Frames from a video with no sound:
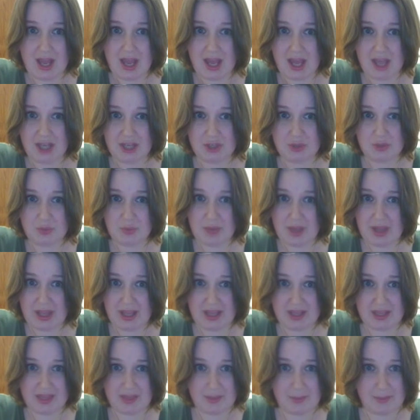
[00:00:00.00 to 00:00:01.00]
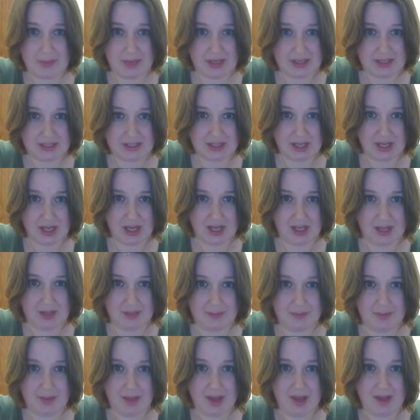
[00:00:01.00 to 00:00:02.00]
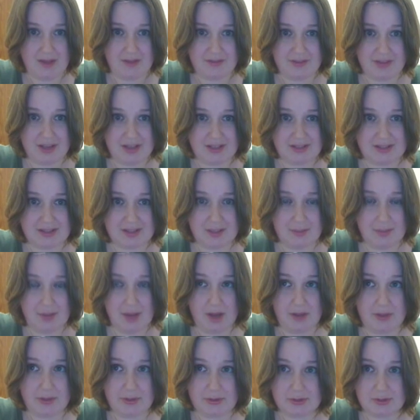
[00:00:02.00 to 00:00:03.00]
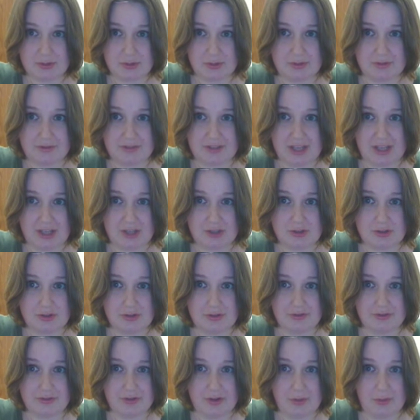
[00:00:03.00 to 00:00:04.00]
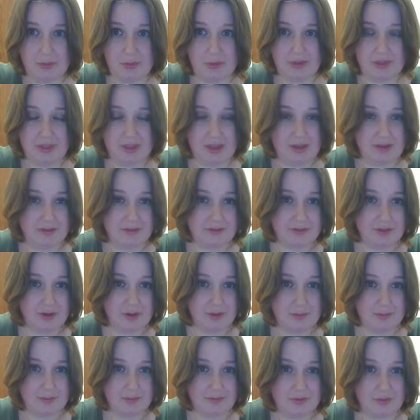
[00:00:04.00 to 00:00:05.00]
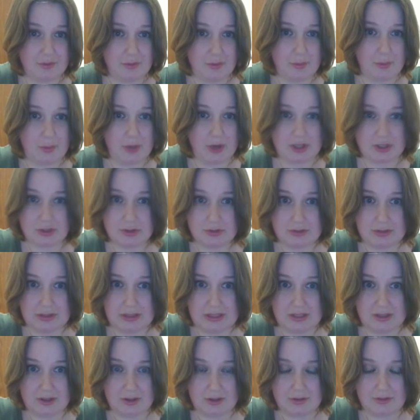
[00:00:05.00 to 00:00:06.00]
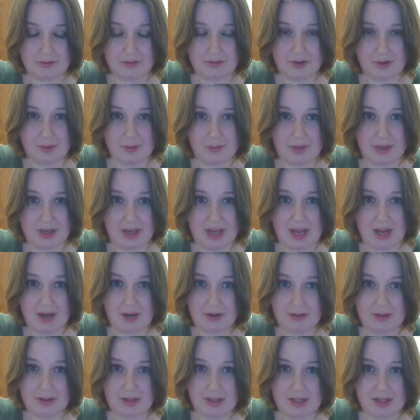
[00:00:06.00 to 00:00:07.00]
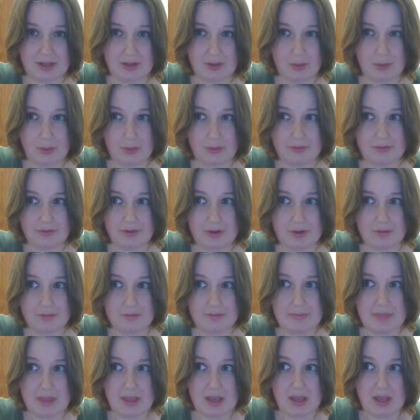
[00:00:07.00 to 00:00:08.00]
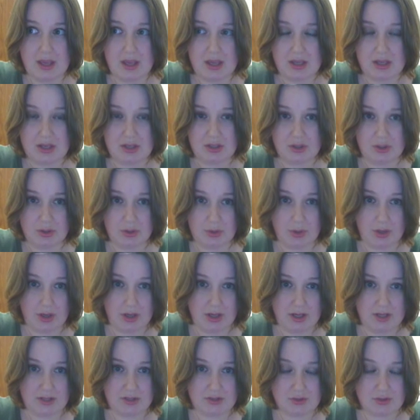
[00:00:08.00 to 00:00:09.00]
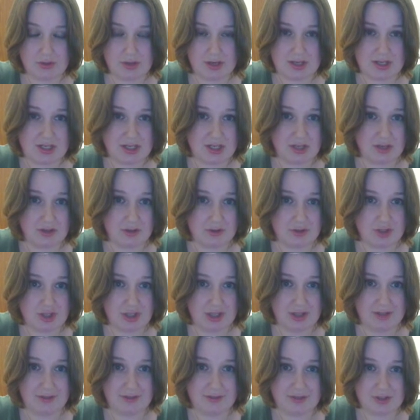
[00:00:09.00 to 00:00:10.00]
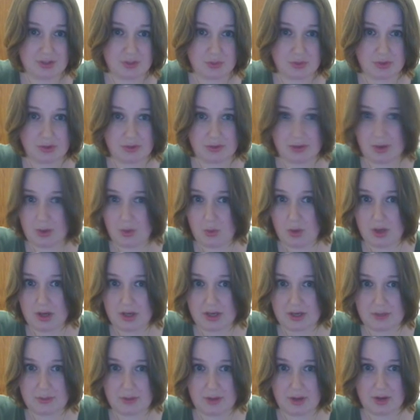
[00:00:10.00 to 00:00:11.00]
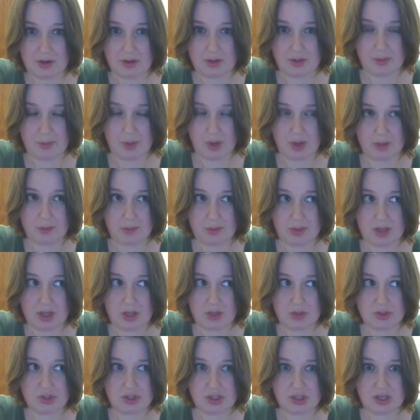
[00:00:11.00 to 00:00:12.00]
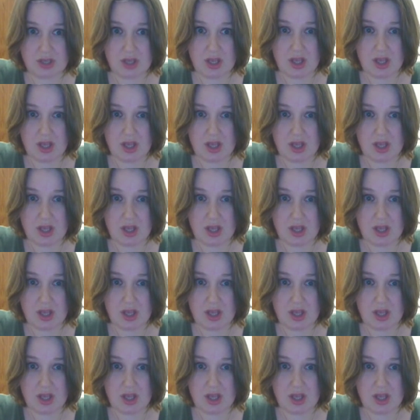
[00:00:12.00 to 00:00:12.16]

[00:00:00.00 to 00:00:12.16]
and you may in the meantime face some other sort of danger from within, from a pressure leak or from an air leak or from, a strange killer jellyfish when you're out walking around on the bottom of the ocean,